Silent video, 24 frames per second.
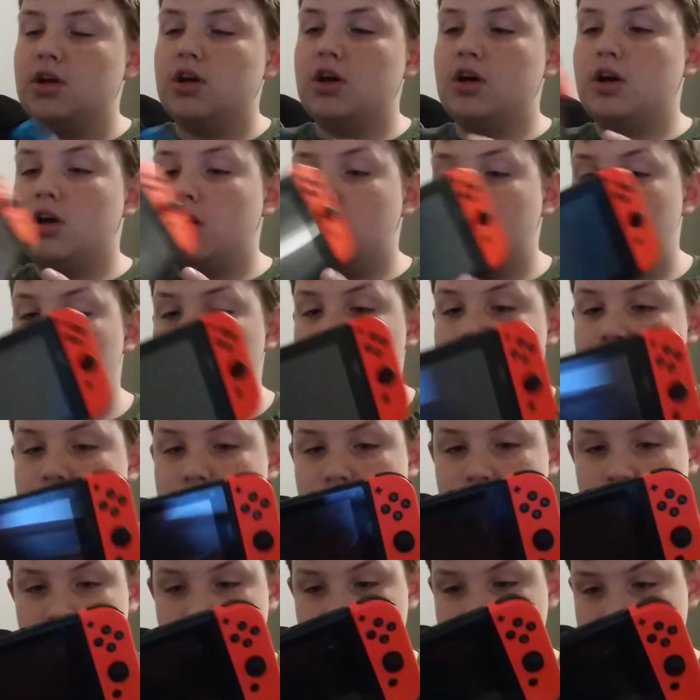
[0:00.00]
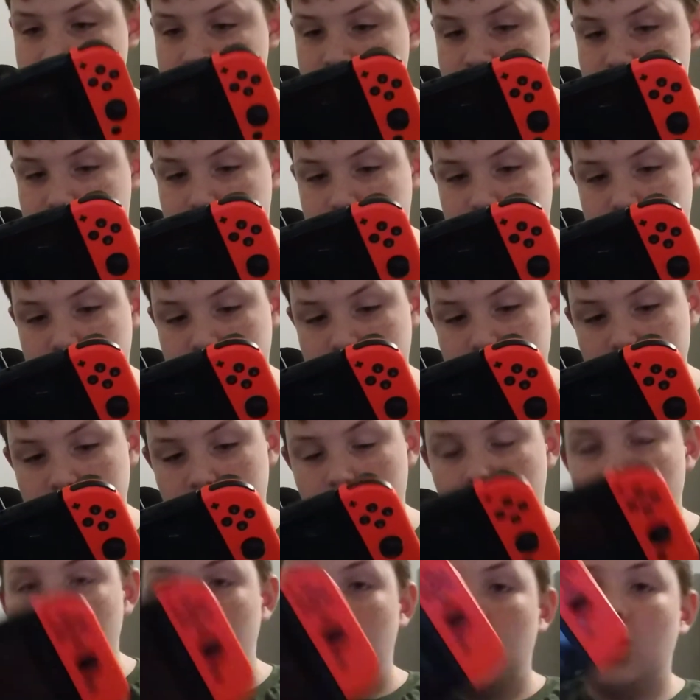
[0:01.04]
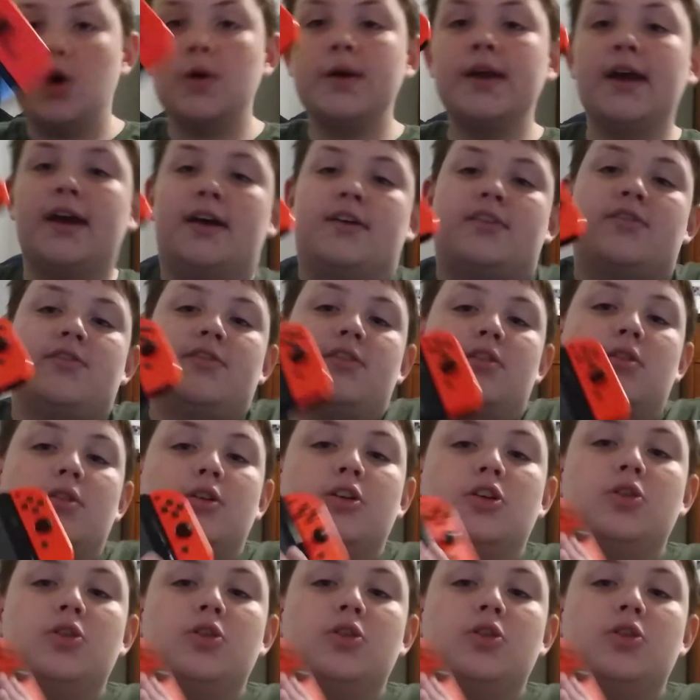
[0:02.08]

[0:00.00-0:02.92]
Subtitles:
Oh yes,